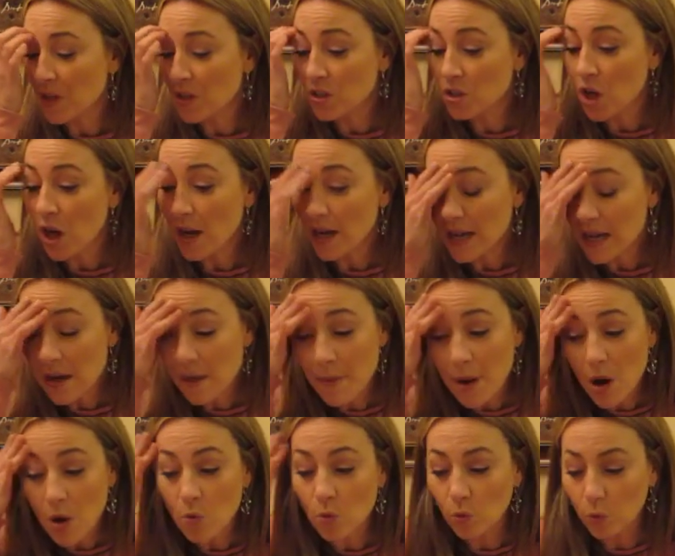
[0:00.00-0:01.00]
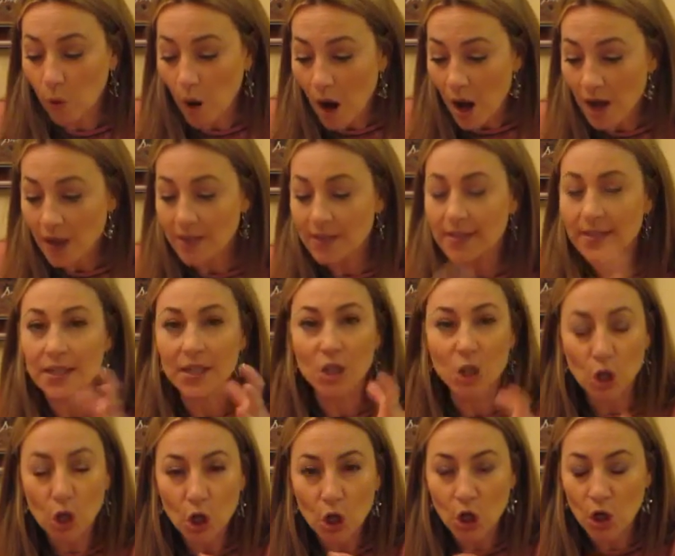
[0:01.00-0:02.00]
talking about rocks and
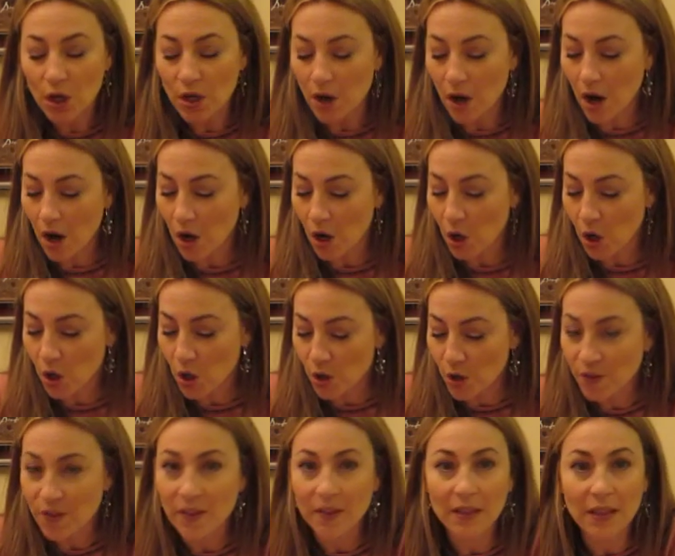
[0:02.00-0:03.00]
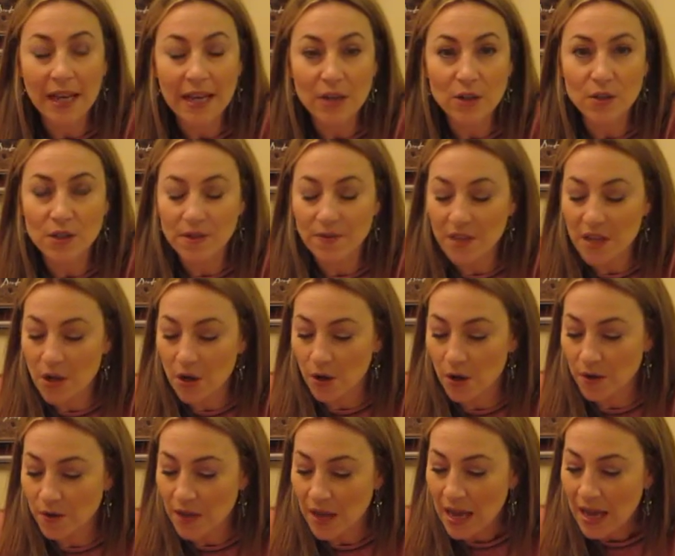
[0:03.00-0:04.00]
earth, our earth and layers of the
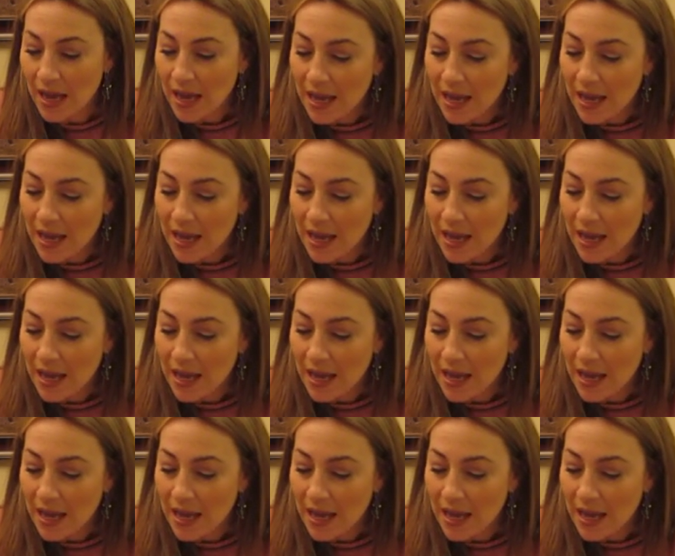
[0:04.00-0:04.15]
earth,